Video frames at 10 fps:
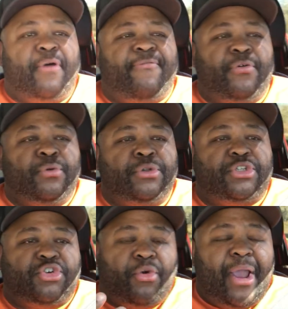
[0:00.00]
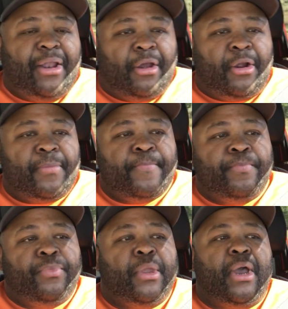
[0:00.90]
a food trailer
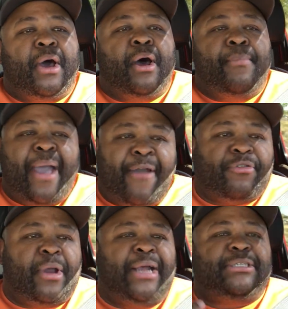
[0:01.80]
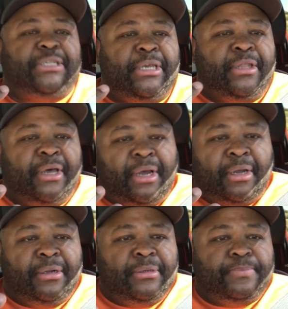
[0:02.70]
after I see
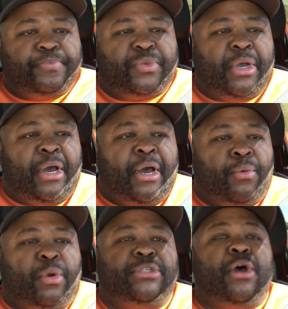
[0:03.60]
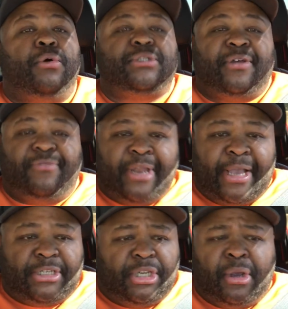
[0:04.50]
the results of
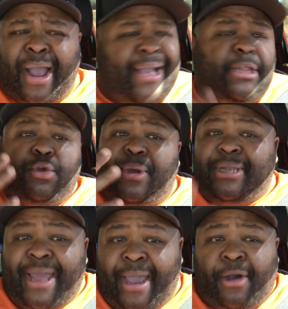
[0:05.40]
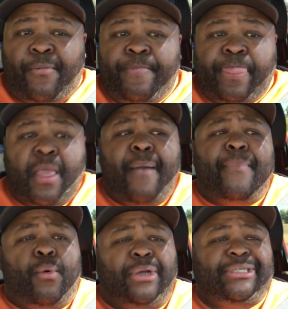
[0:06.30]
next year. I could do it now,
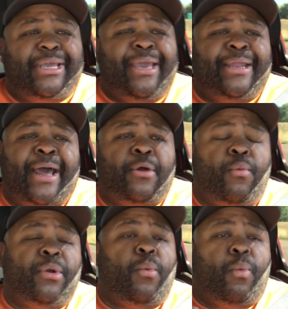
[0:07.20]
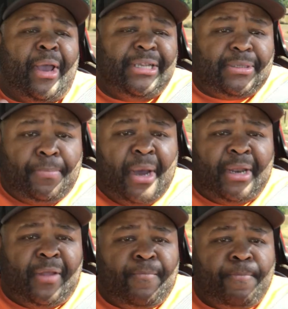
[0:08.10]
but once again, I don't want to waste
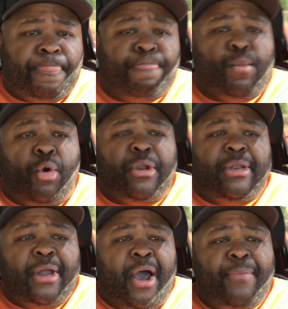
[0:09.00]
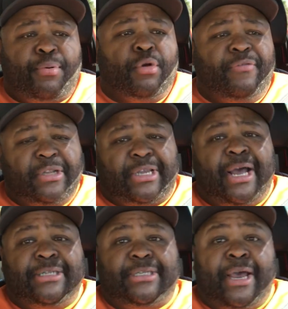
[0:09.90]
money on a non-proven
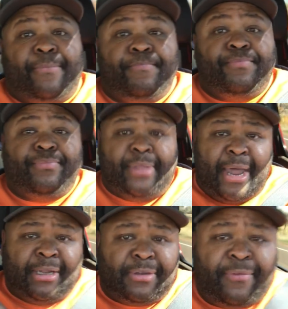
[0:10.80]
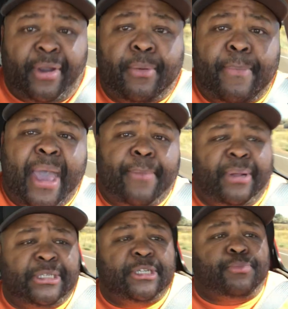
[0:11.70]
concept. That is a very bad
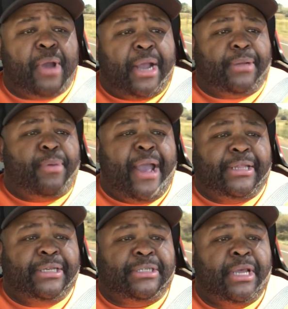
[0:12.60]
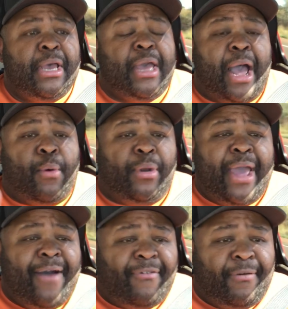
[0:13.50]
business practice. I want to
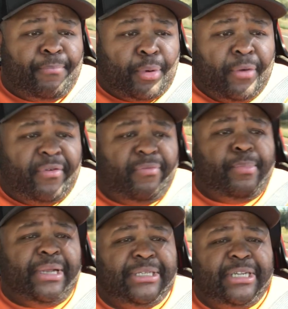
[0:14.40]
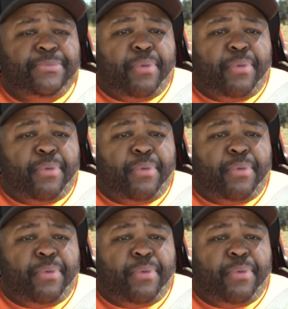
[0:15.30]
have a proven business